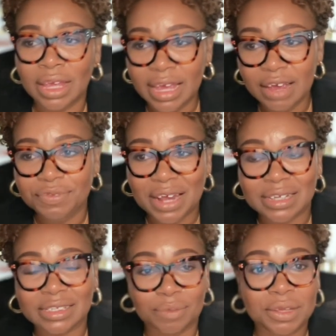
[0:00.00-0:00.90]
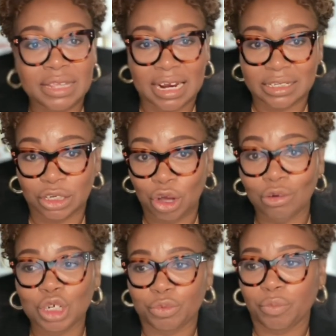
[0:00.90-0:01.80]
if that is something that is
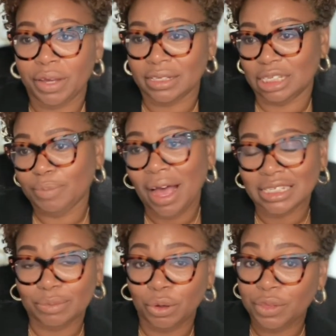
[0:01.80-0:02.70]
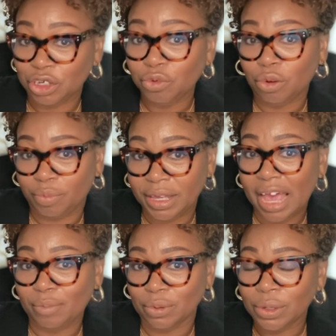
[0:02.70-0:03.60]
negotiable, because it's possible that you will be
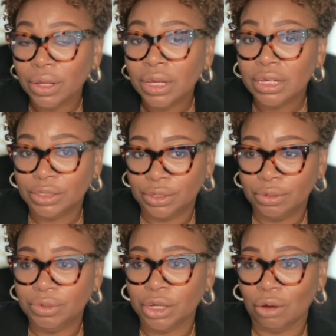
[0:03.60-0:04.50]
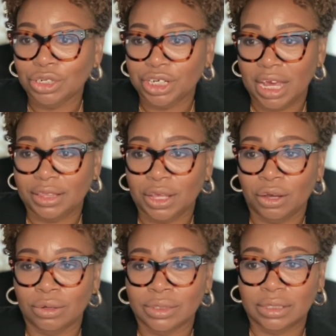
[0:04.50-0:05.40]
able to negotiate
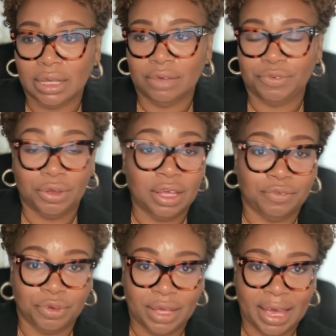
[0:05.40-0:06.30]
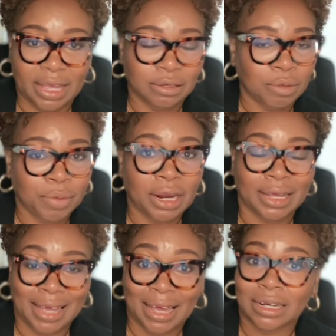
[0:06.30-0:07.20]
those if you can. But
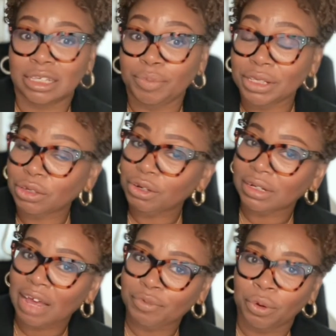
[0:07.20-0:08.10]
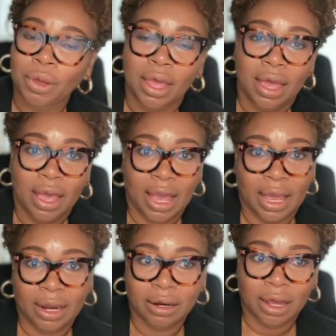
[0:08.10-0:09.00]
again, it depends on your level,
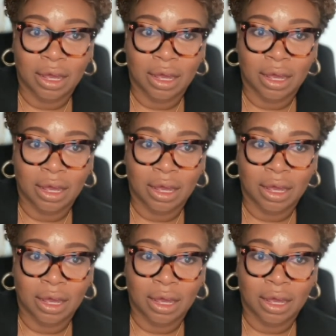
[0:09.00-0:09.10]
and